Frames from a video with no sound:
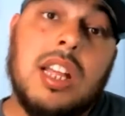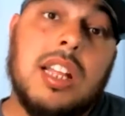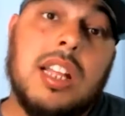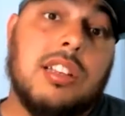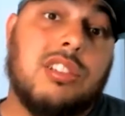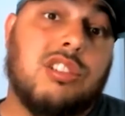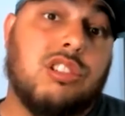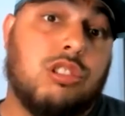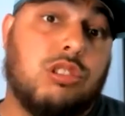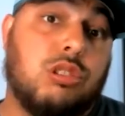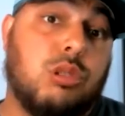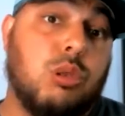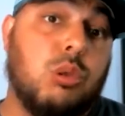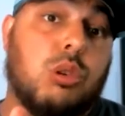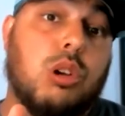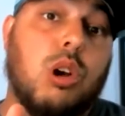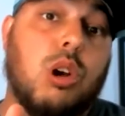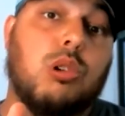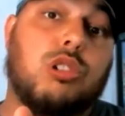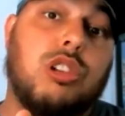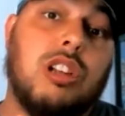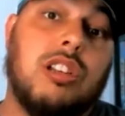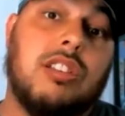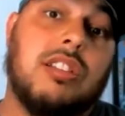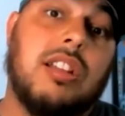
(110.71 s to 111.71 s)
this is two
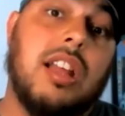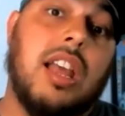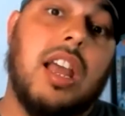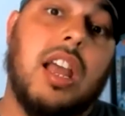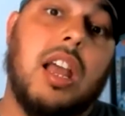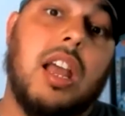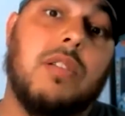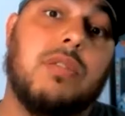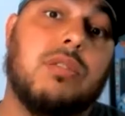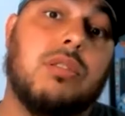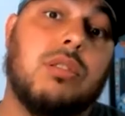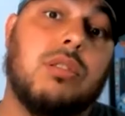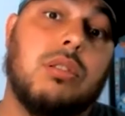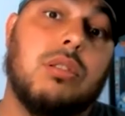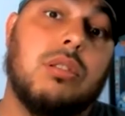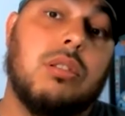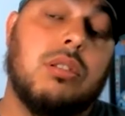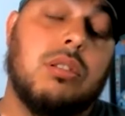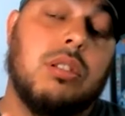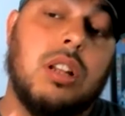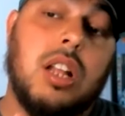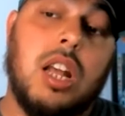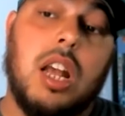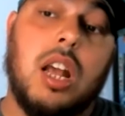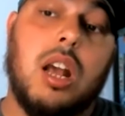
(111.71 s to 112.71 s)
coaching staffs
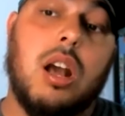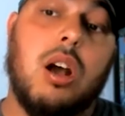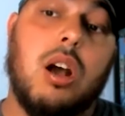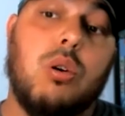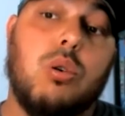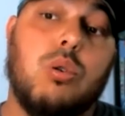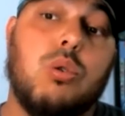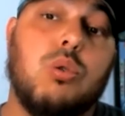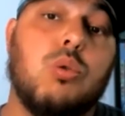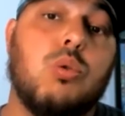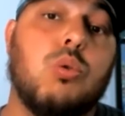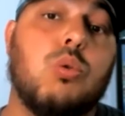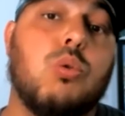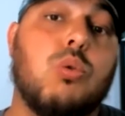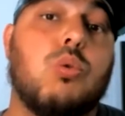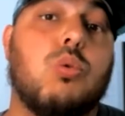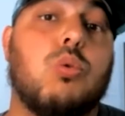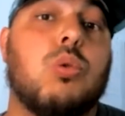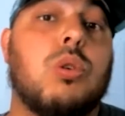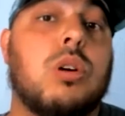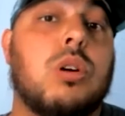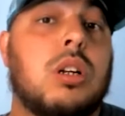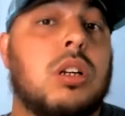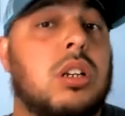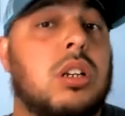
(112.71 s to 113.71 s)
now who